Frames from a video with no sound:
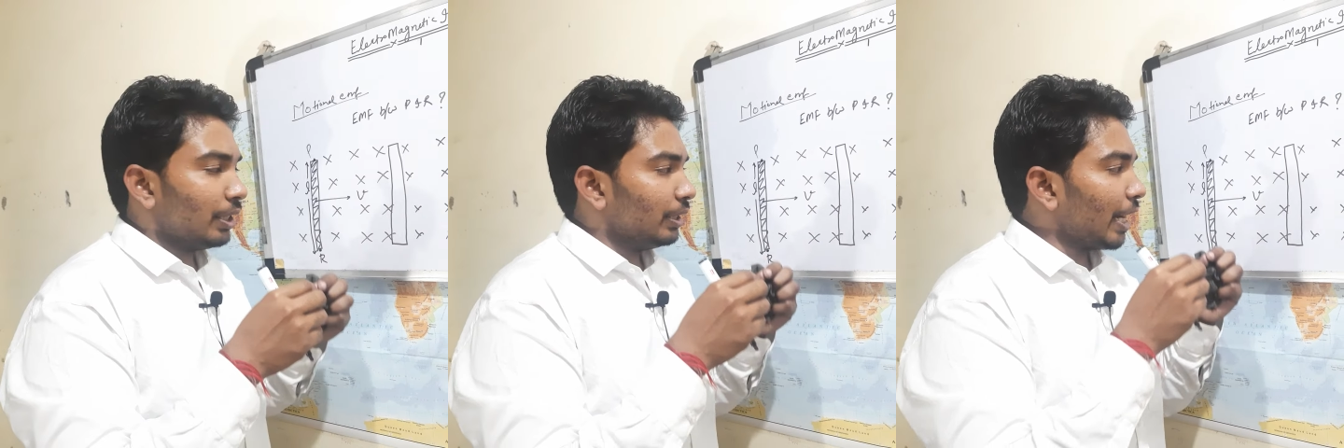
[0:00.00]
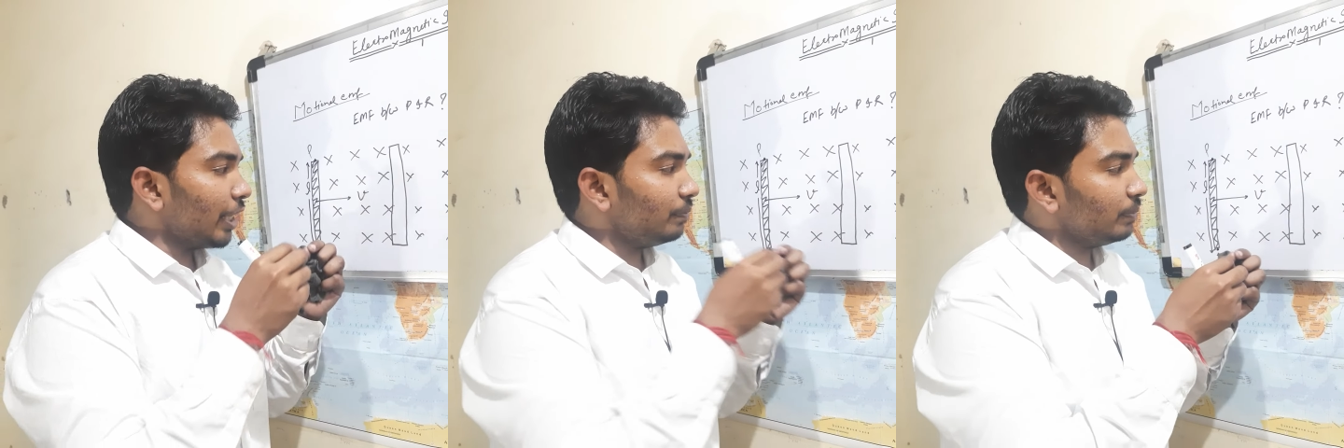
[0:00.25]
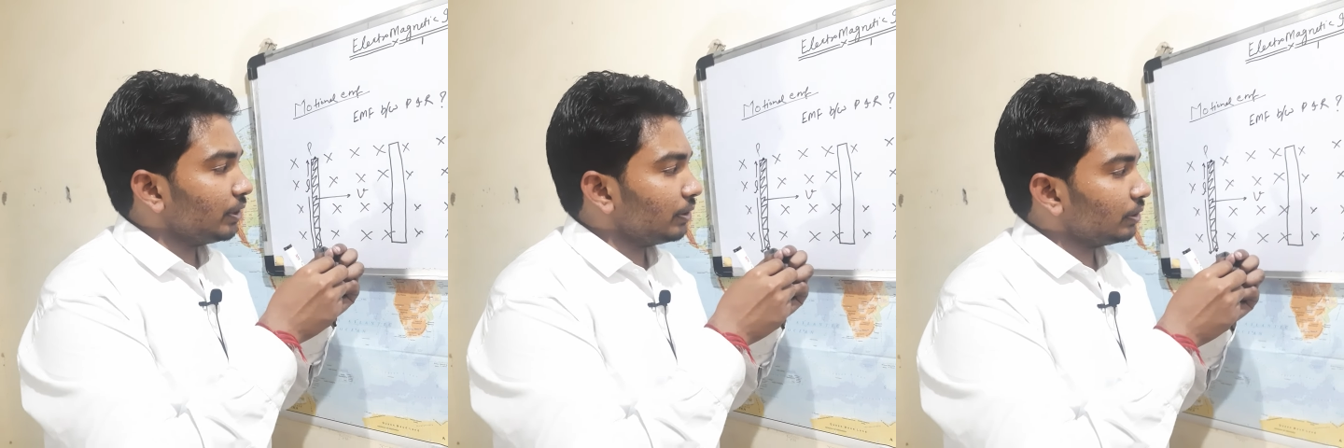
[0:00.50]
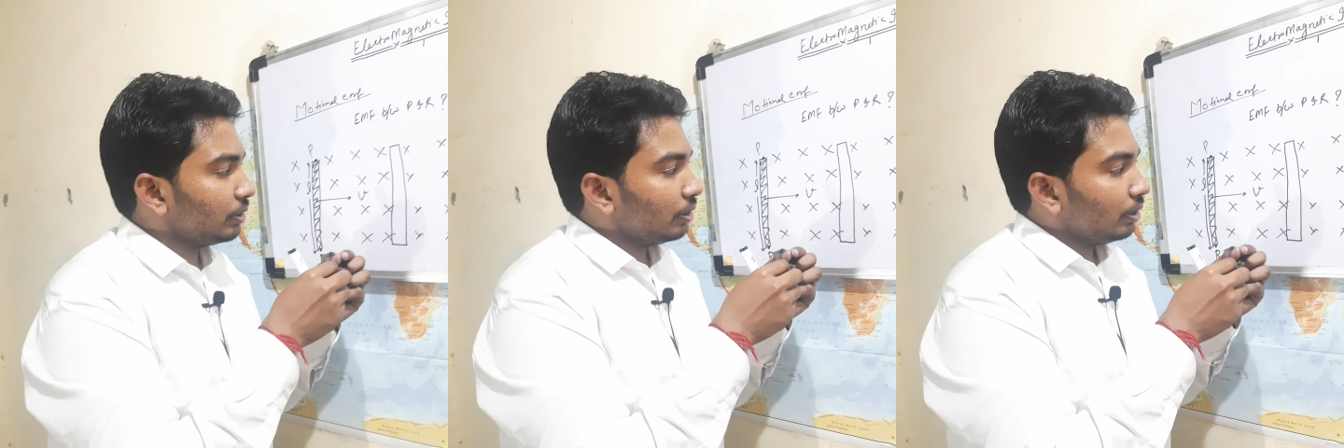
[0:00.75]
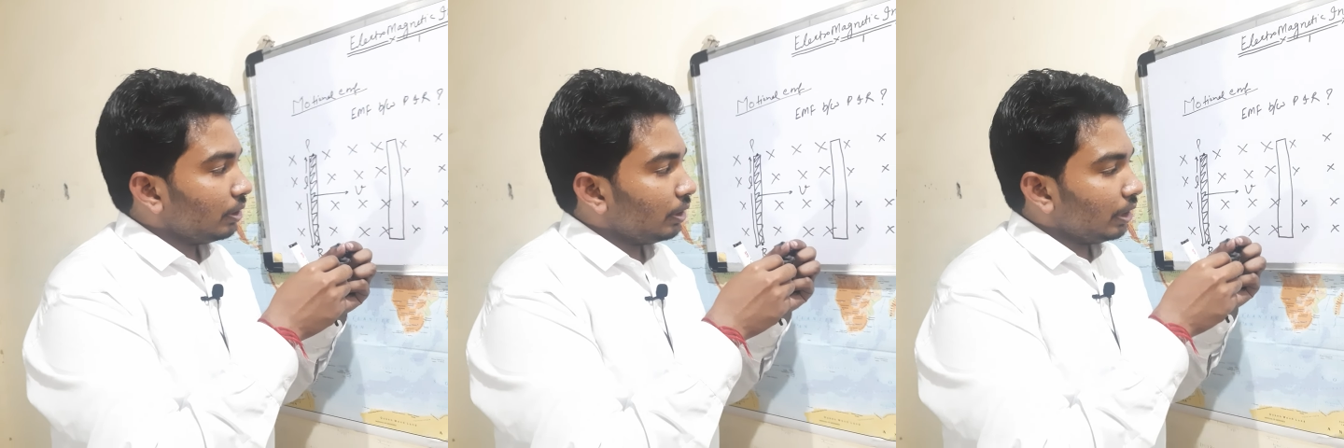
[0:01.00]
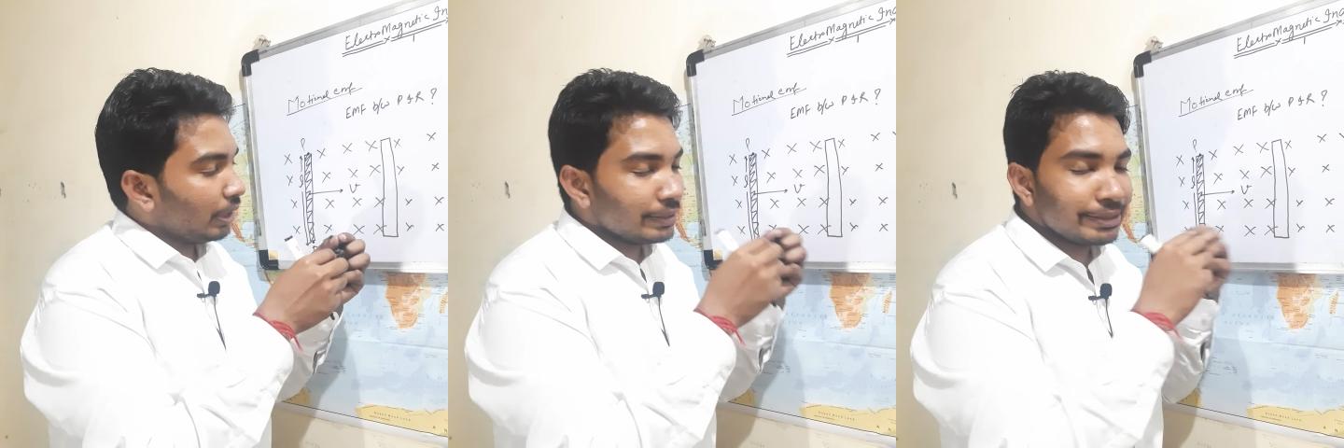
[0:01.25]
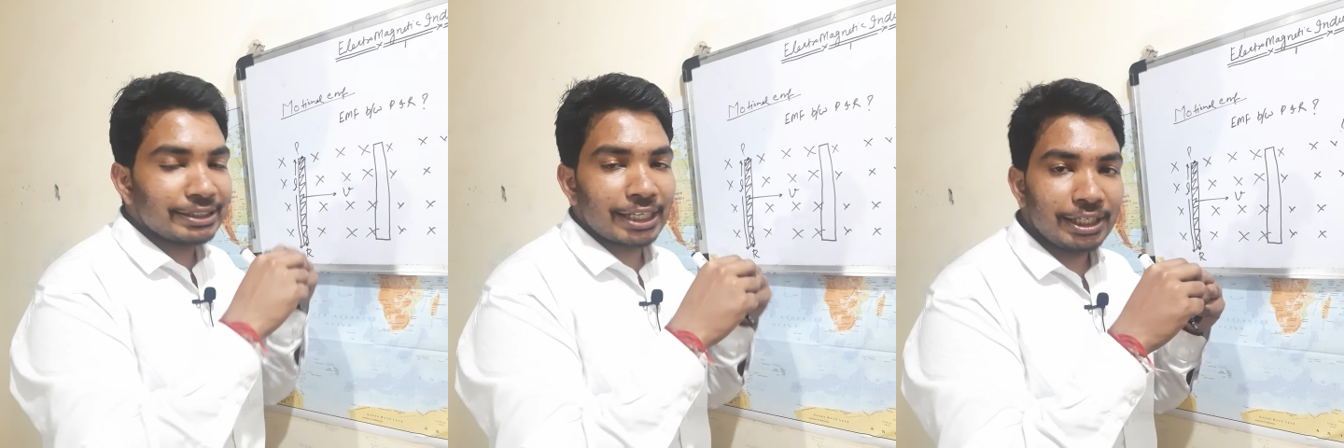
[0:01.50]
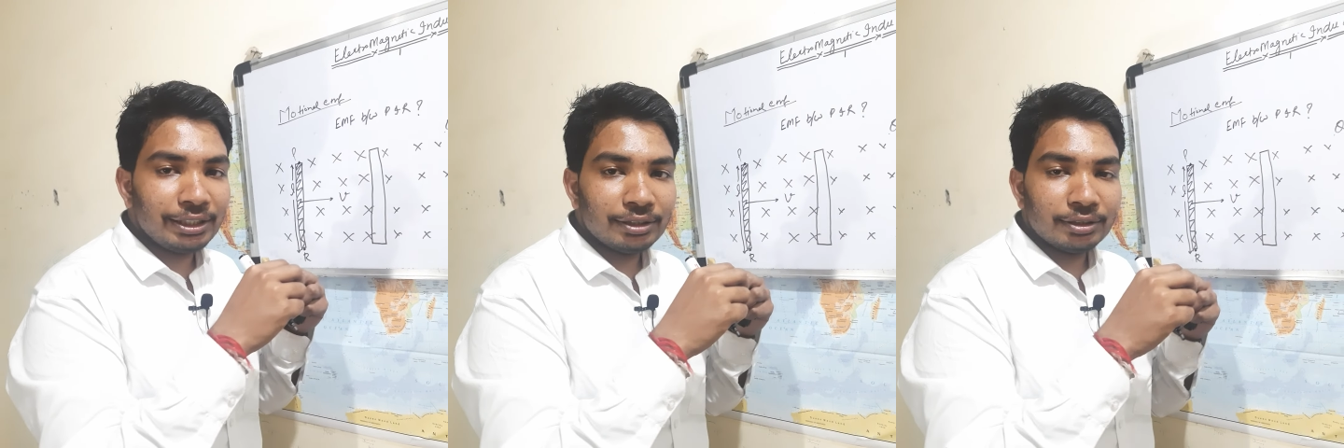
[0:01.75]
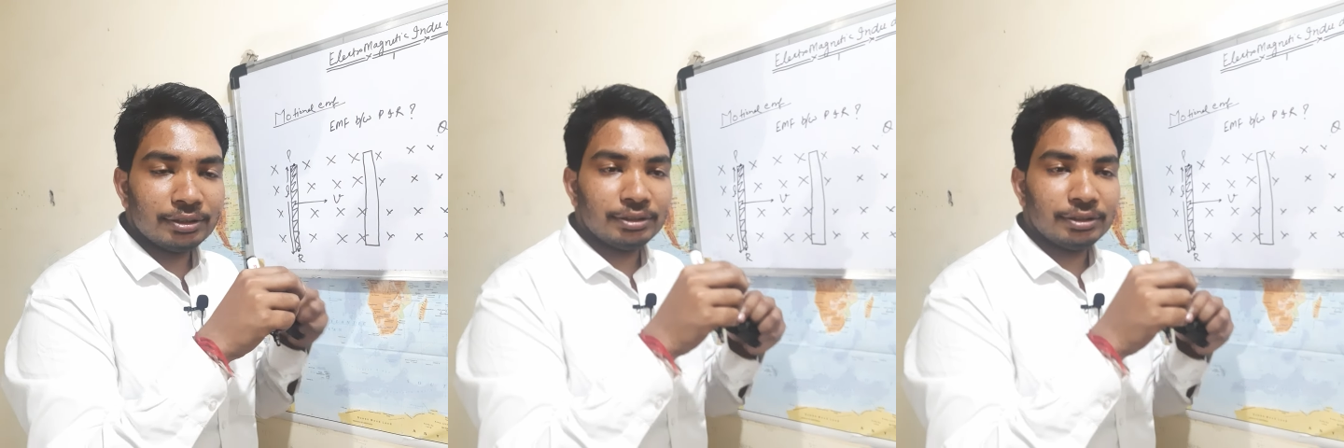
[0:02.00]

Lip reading: that means inside